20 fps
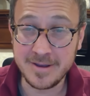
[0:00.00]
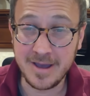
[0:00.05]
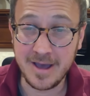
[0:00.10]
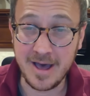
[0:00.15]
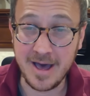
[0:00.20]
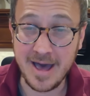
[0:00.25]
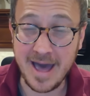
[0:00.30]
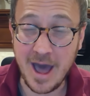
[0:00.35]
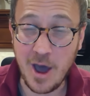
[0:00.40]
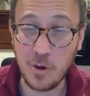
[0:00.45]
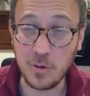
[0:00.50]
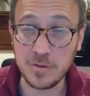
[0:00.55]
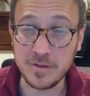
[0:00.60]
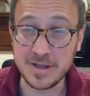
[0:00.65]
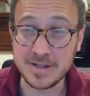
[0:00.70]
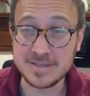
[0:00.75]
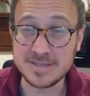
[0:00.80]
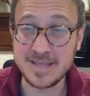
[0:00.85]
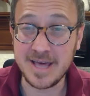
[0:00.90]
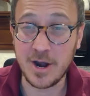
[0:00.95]
uh,
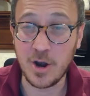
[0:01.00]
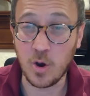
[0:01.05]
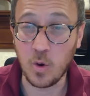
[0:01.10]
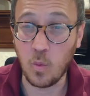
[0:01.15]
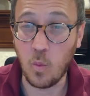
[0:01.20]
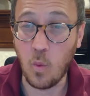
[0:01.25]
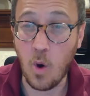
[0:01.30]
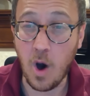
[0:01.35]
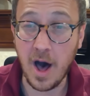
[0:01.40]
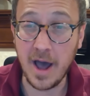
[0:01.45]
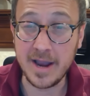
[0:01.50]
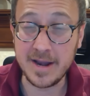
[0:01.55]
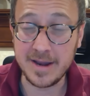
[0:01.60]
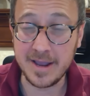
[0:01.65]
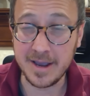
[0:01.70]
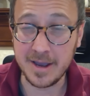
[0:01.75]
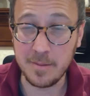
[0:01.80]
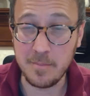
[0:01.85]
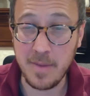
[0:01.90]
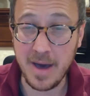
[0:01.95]
outlets that are
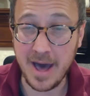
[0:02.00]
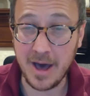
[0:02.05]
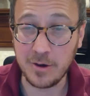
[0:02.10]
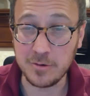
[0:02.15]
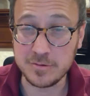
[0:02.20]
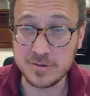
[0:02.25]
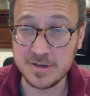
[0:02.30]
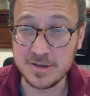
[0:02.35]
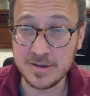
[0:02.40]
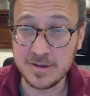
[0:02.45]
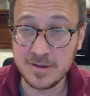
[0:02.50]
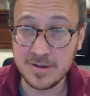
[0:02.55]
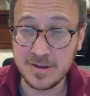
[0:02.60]
whining about